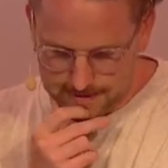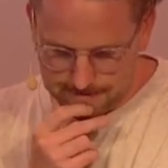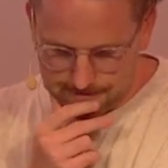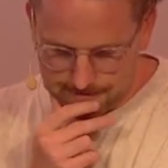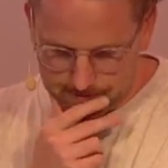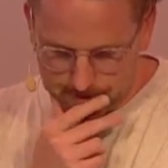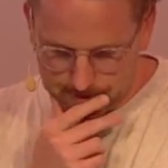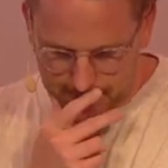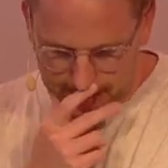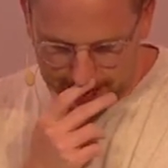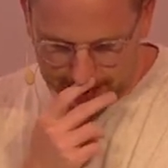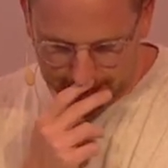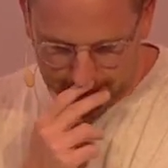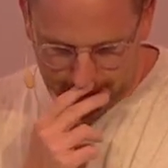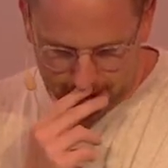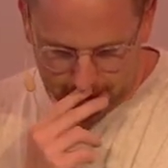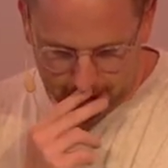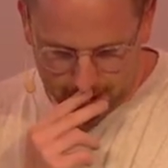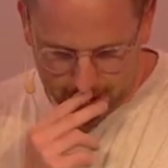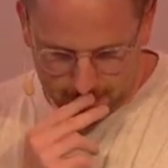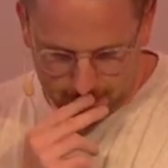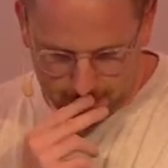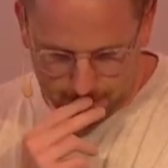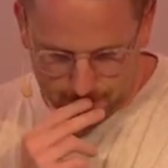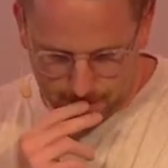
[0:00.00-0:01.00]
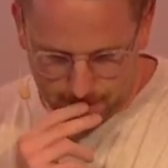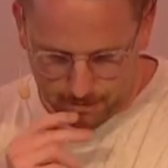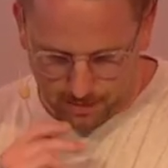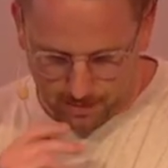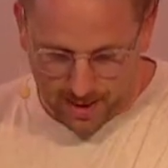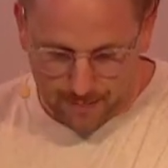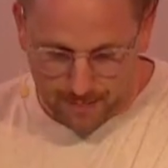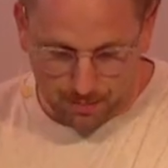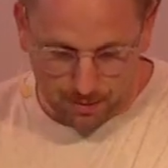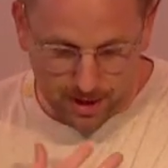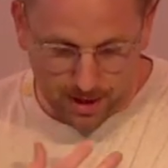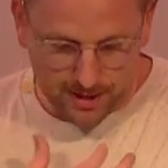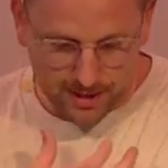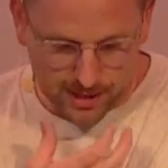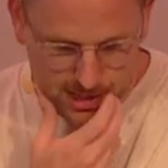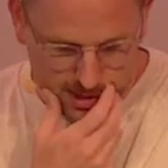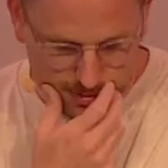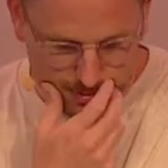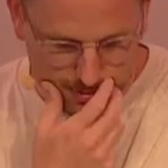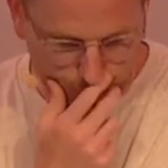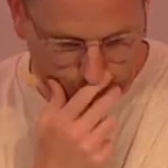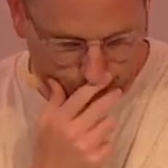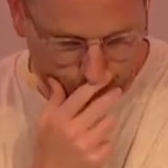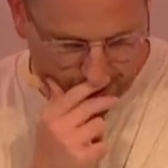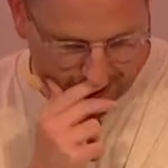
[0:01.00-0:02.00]
And my prayer this
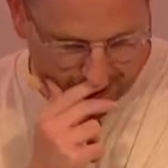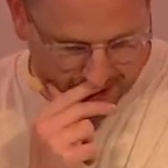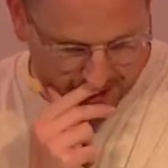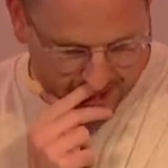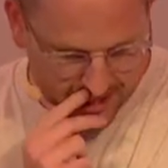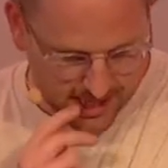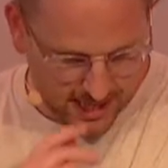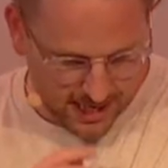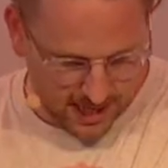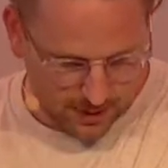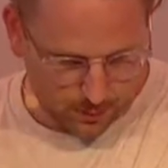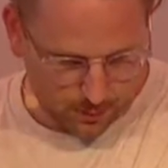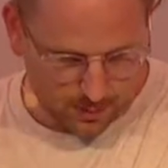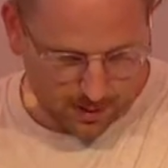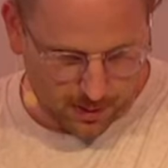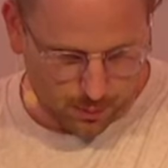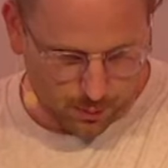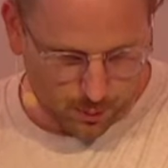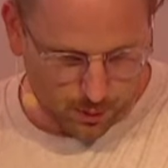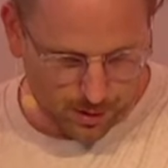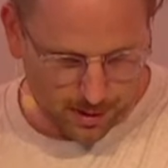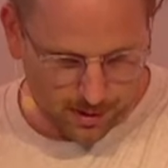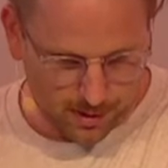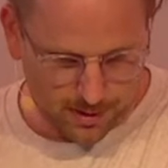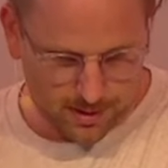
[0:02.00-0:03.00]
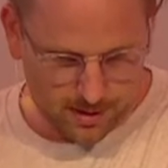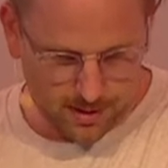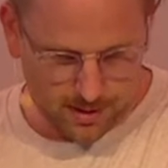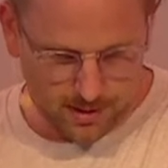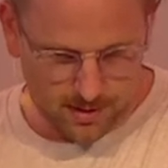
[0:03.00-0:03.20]
morning is that we wouldn't